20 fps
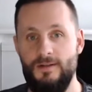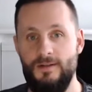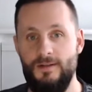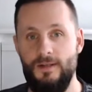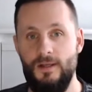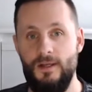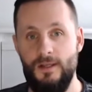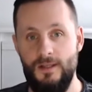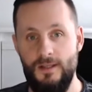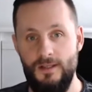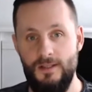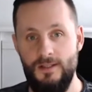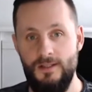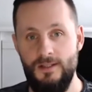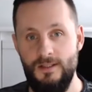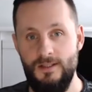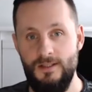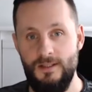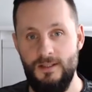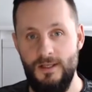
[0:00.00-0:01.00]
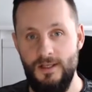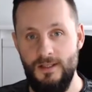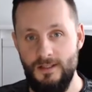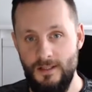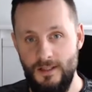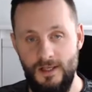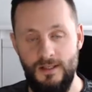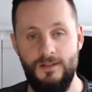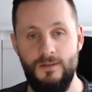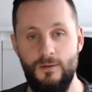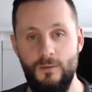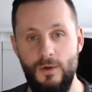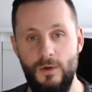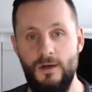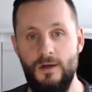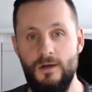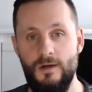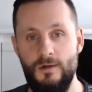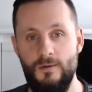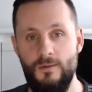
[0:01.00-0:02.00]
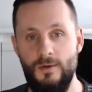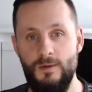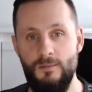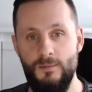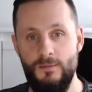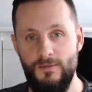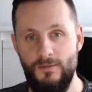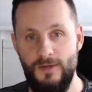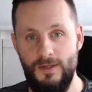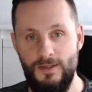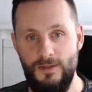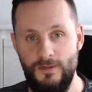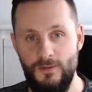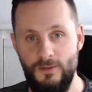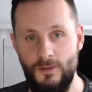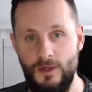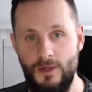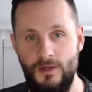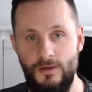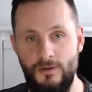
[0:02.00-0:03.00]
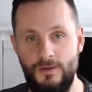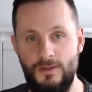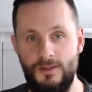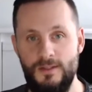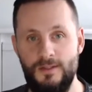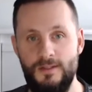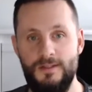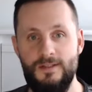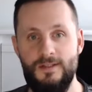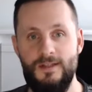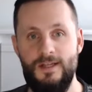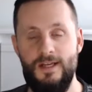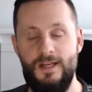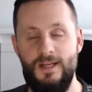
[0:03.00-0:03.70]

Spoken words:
Like, let's get to work. We're professional coaches.